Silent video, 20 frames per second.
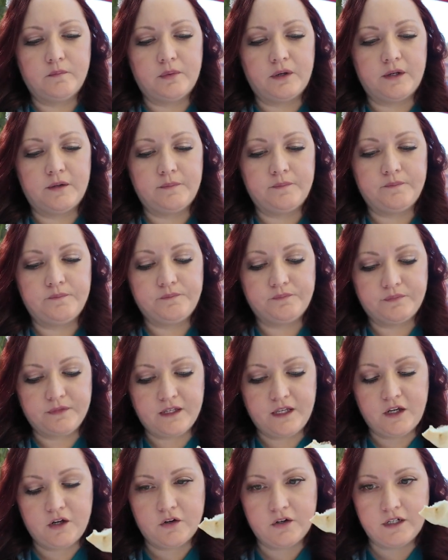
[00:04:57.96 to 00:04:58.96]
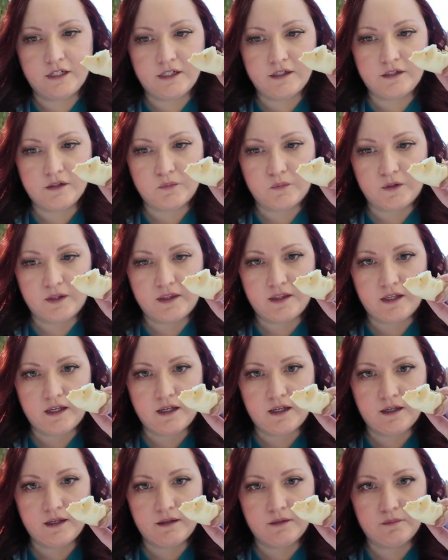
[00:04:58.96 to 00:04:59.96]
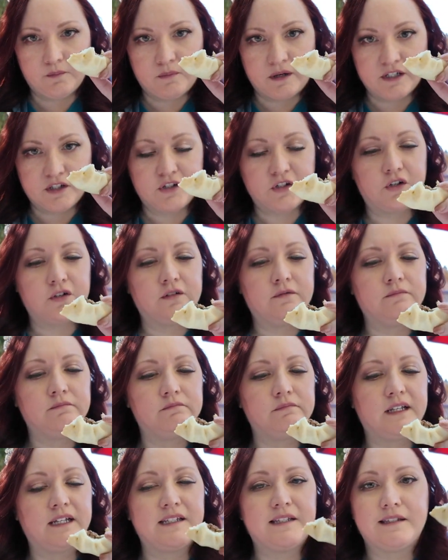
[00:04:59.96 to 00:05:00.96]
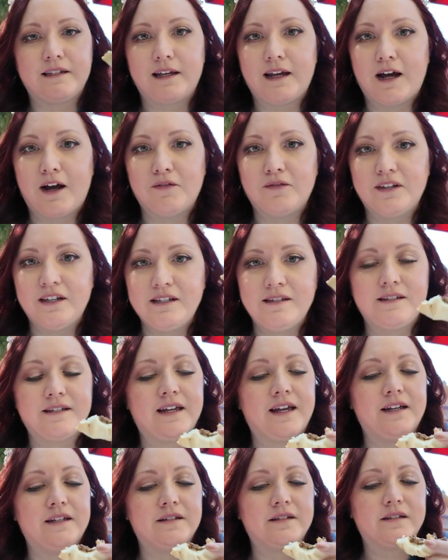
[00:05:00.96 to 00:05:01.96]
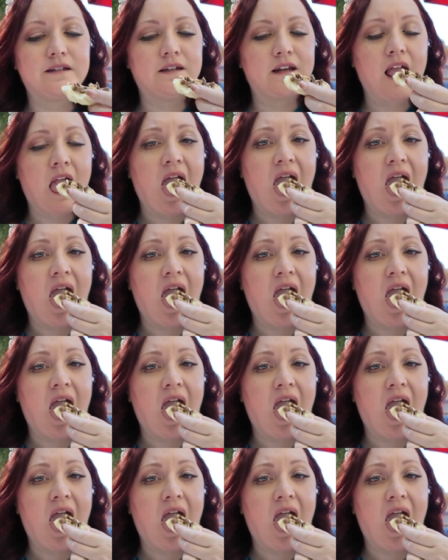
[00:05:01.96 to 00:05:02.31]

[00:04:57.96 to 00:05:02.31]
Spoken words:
But Here it is with the mustard. Let's see how this tastes.